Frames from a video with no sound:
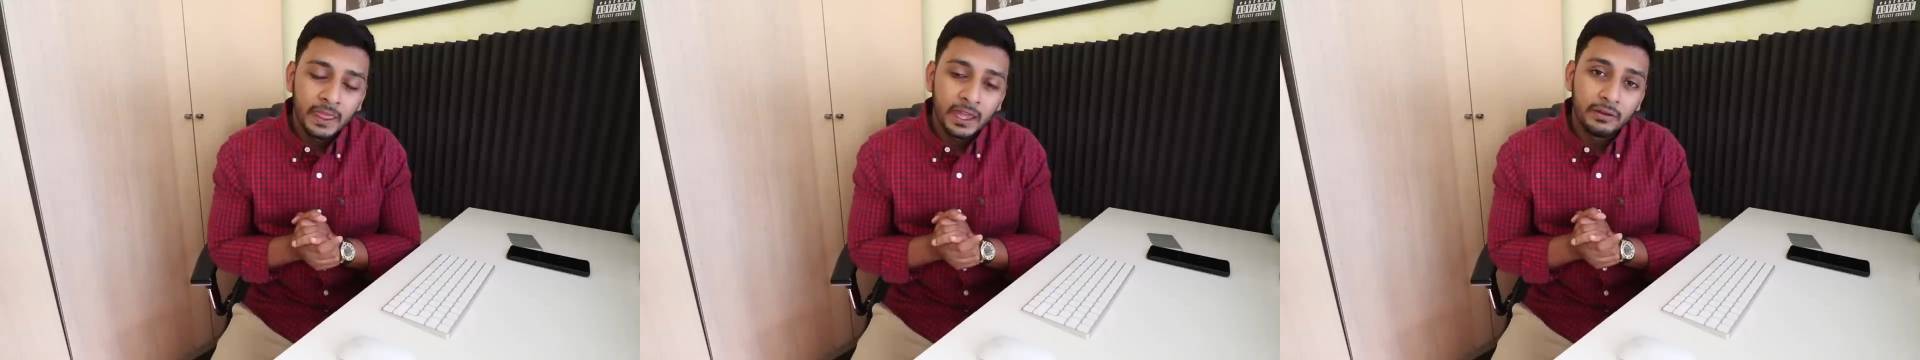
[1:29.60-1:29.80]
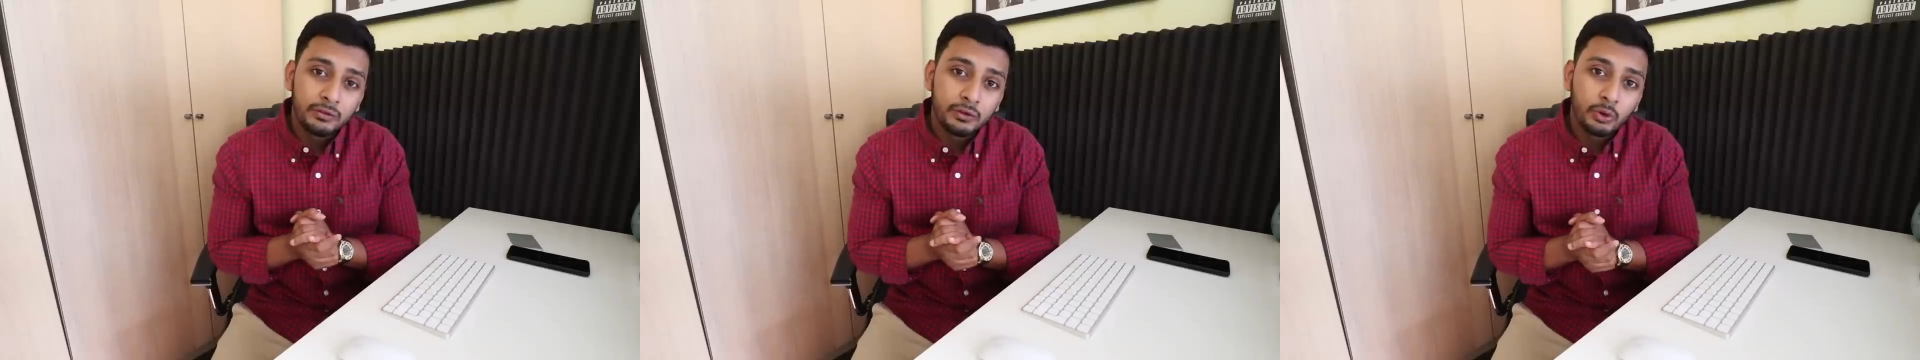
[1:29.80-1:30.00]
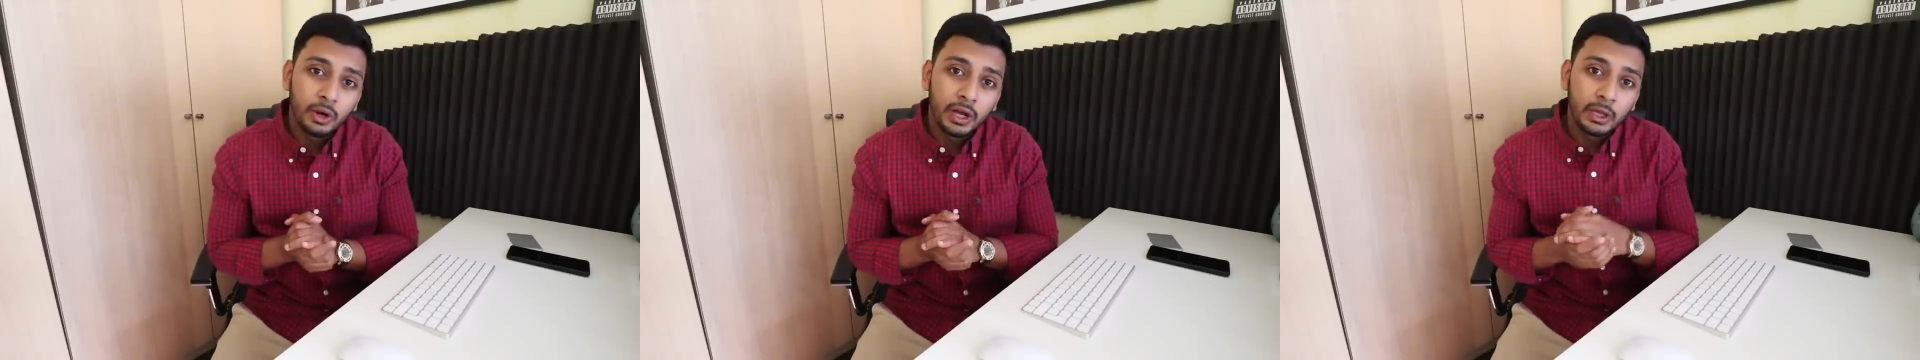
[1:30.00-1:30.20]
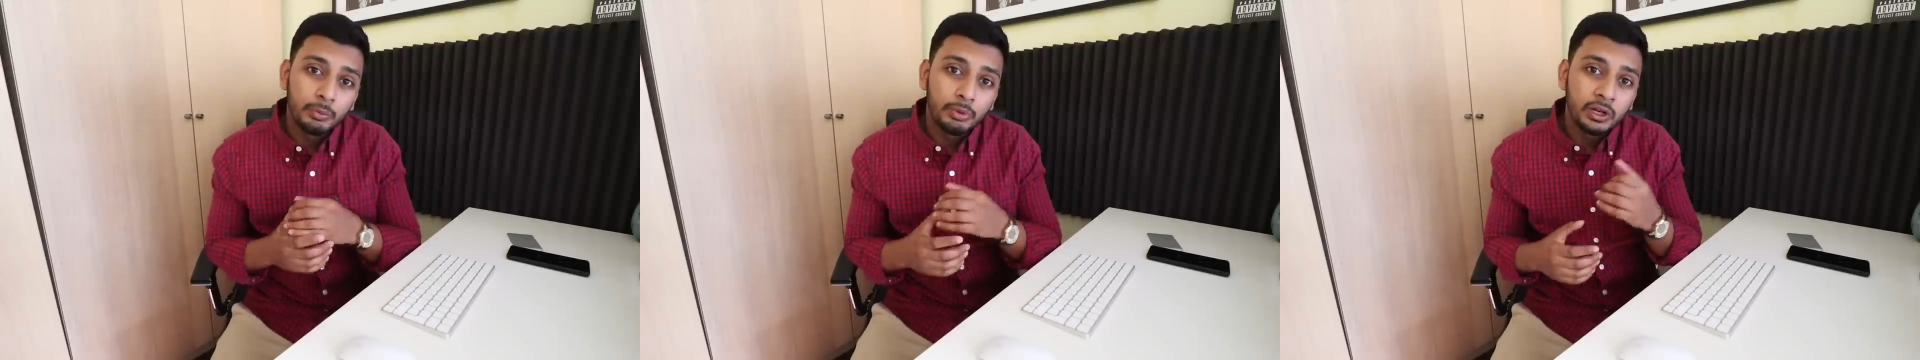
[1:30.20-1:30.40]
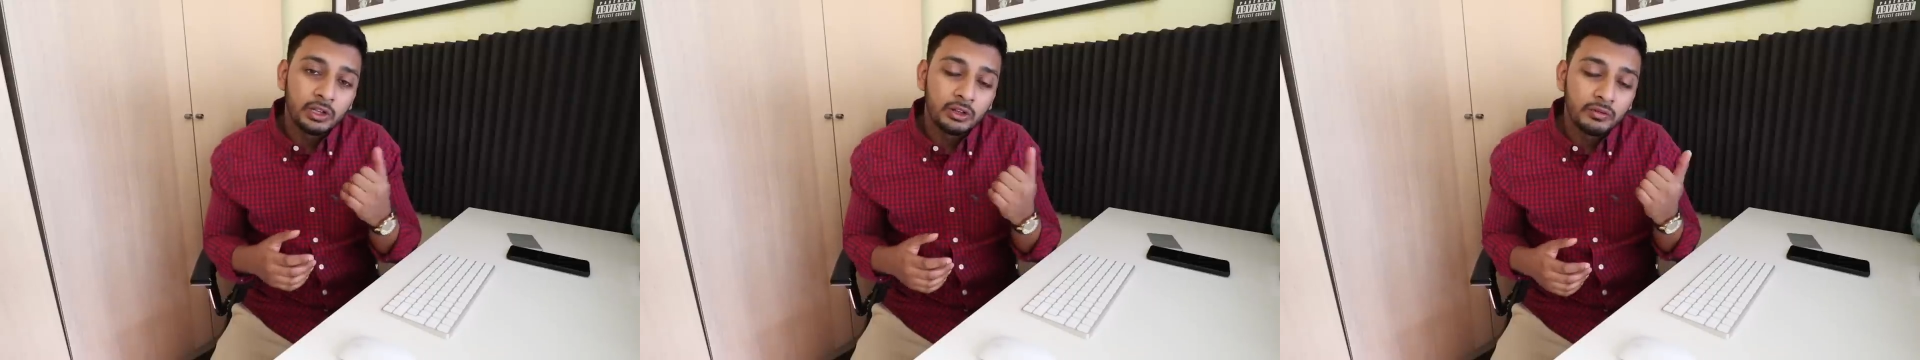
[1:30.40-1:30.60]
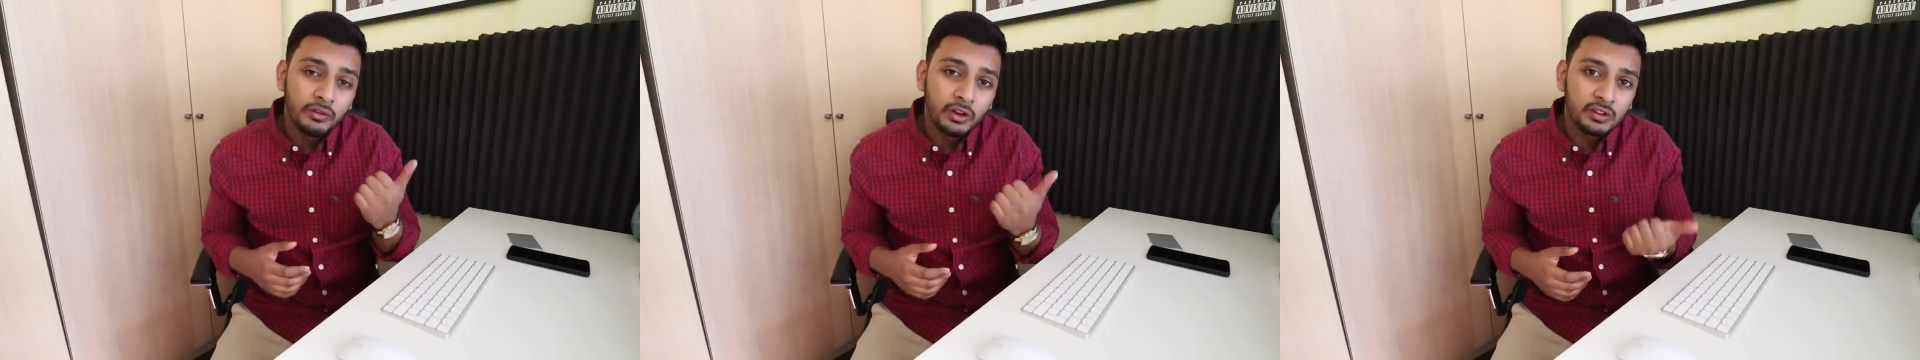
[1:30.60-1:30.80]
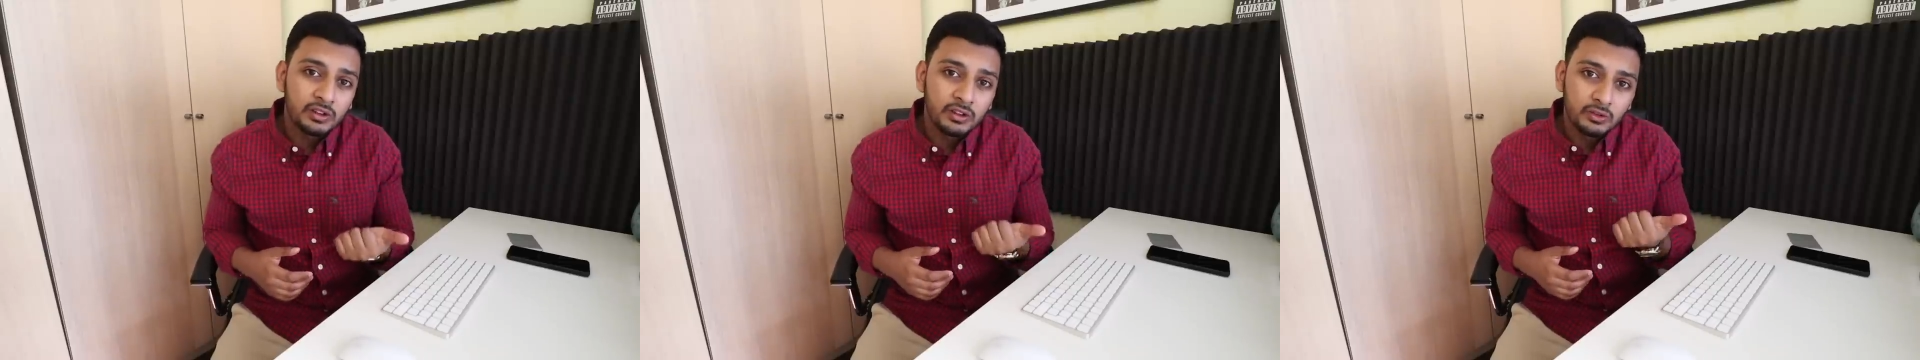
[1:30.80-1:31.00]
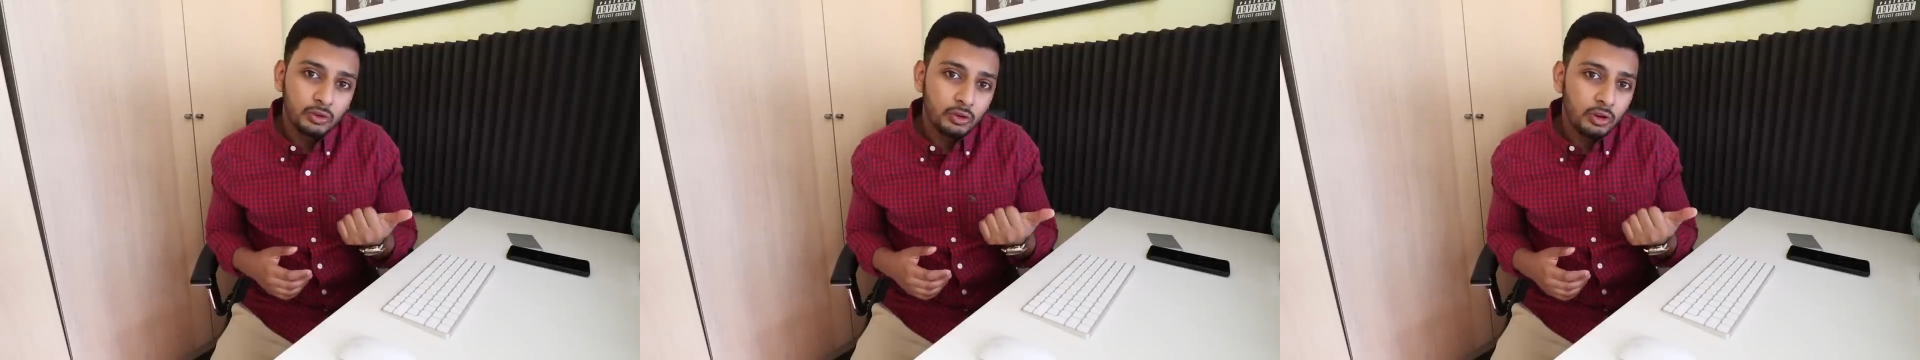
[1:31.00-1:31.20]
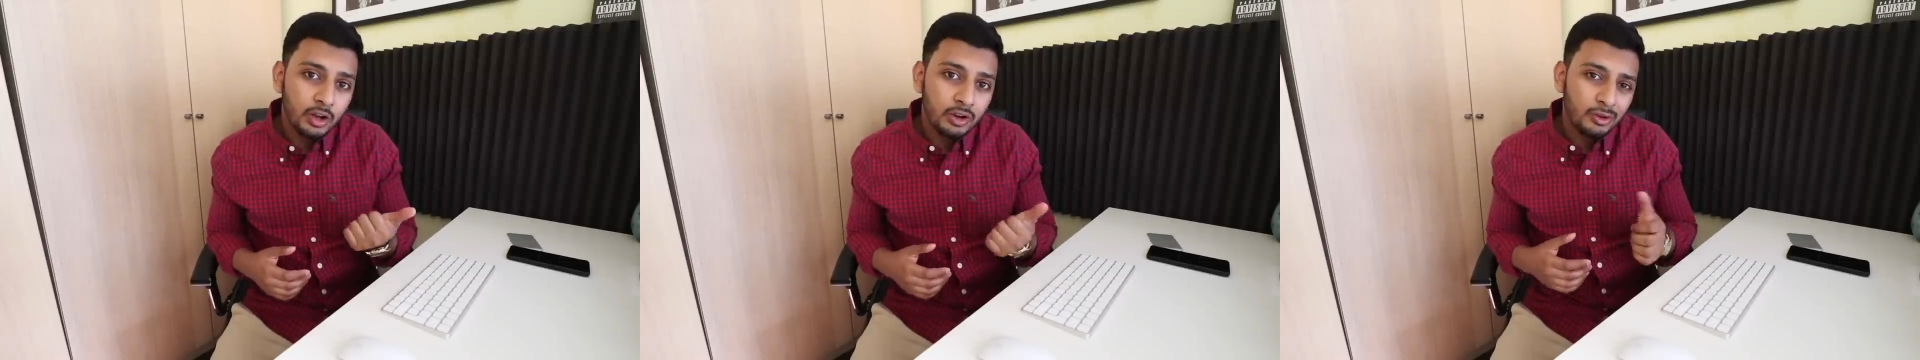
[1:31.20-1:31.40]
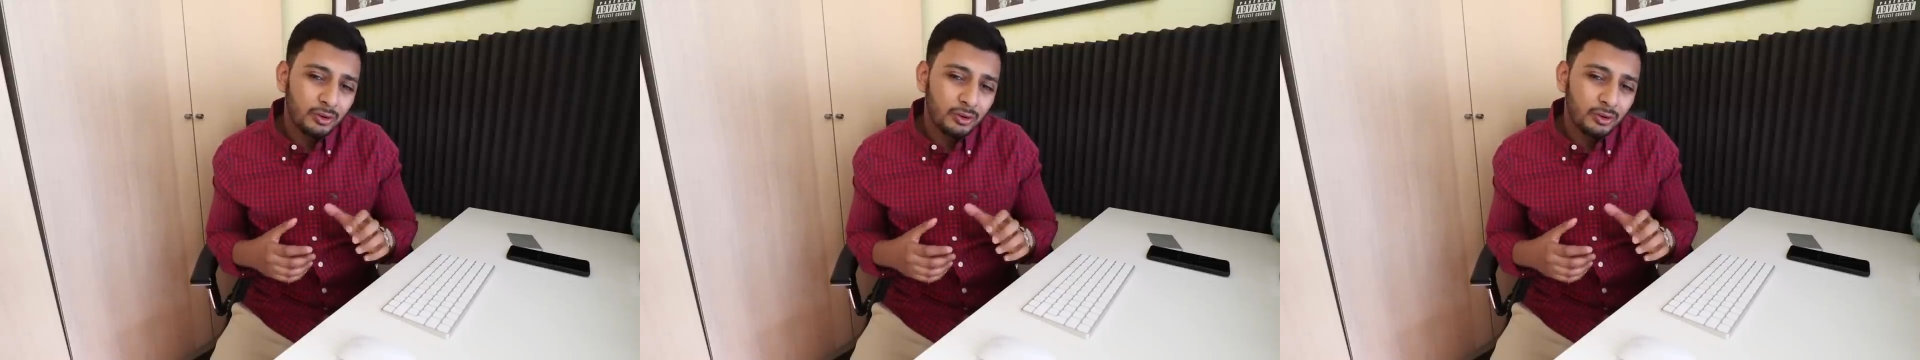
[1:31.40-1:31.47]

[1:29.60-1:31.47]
If you're a pre-university student